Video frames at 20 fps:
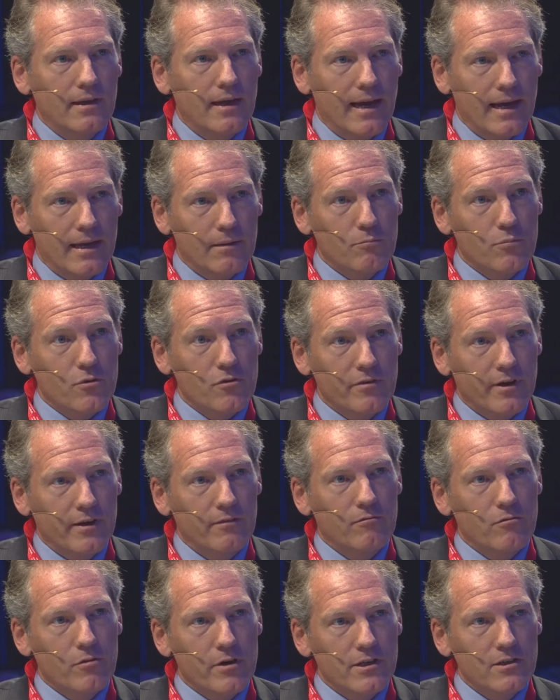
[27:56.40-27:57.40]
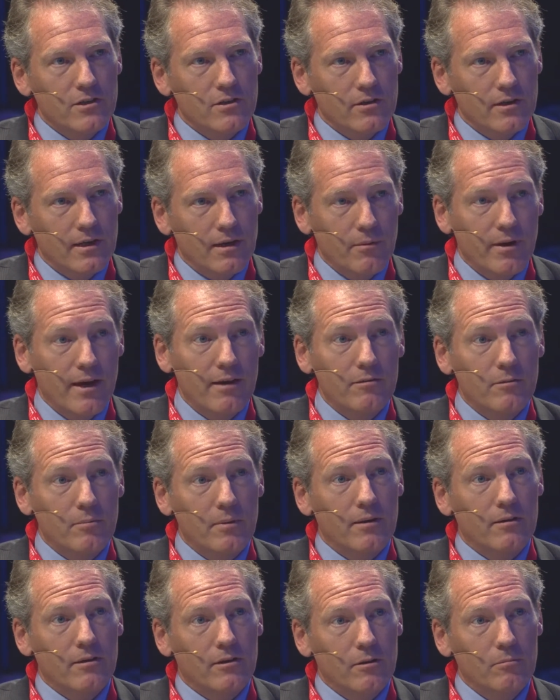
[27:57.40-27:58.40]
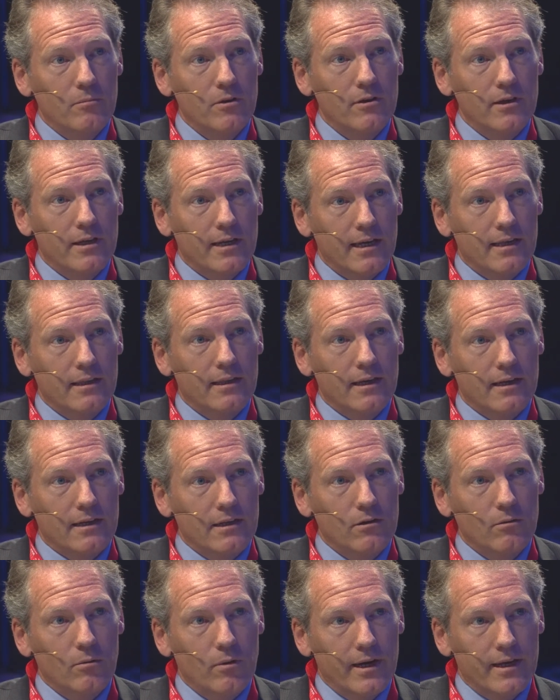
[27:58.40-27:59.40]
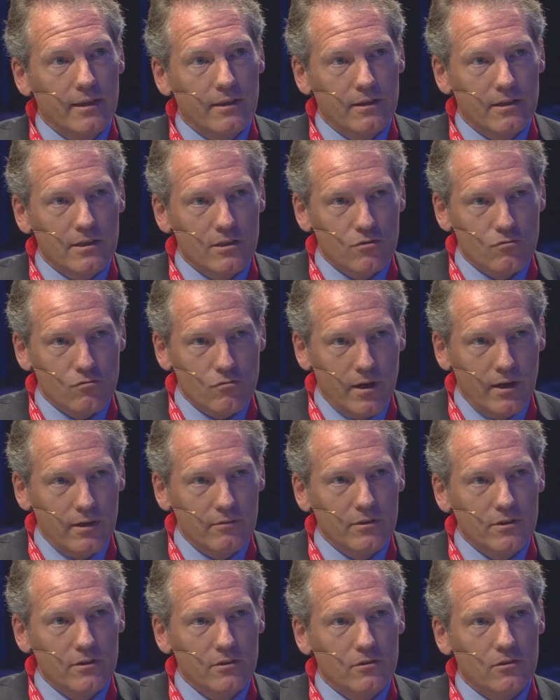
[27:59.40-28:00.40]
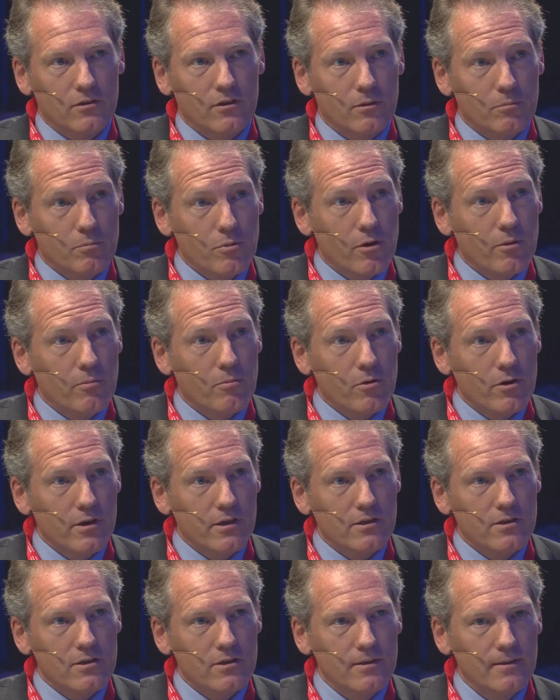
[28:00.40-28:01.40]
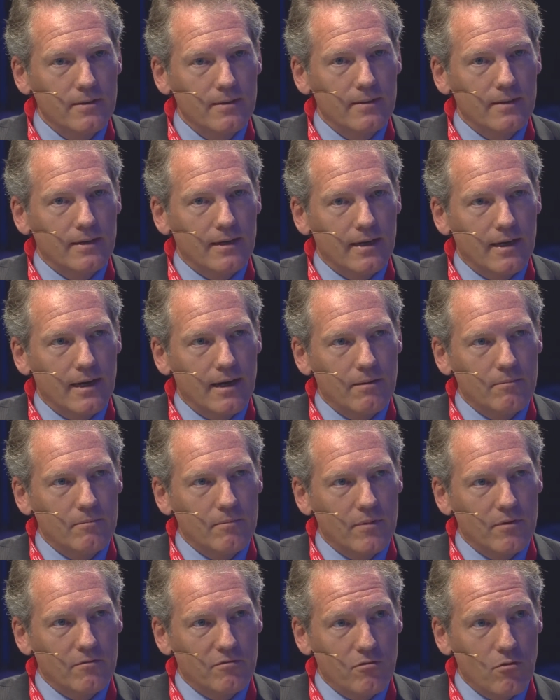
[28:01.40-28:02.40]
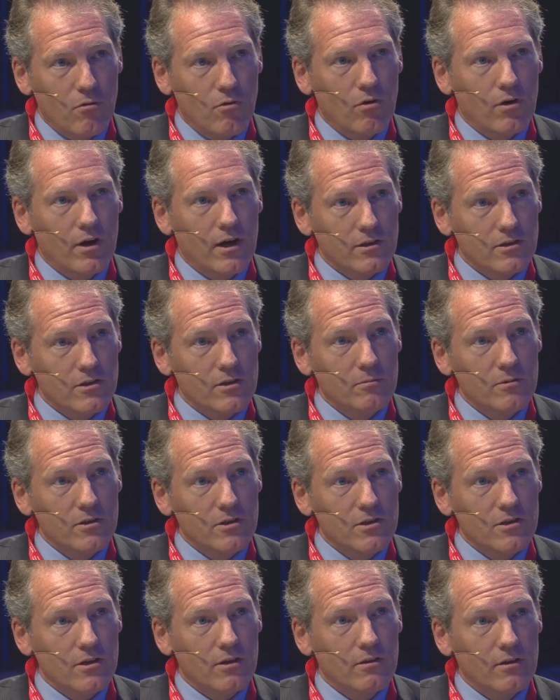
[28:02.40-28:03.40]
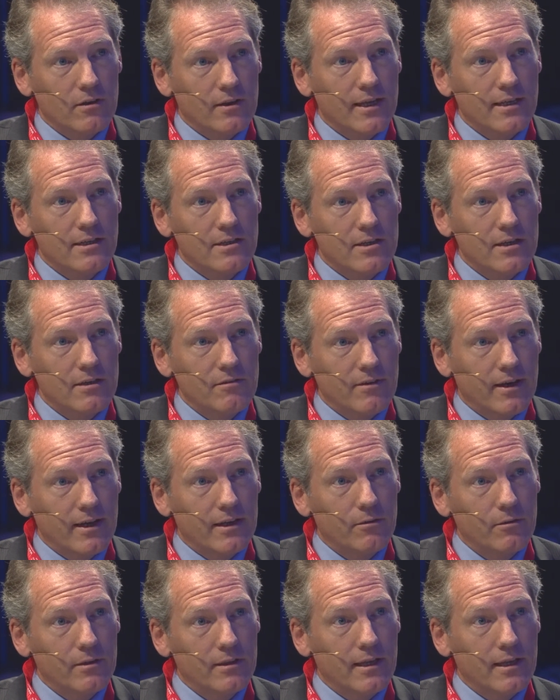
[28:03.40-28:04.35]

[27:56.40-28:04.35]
and prevent risk, and we have to be able to communicate that in a way that is relevant and appropriate for customers so that they see value in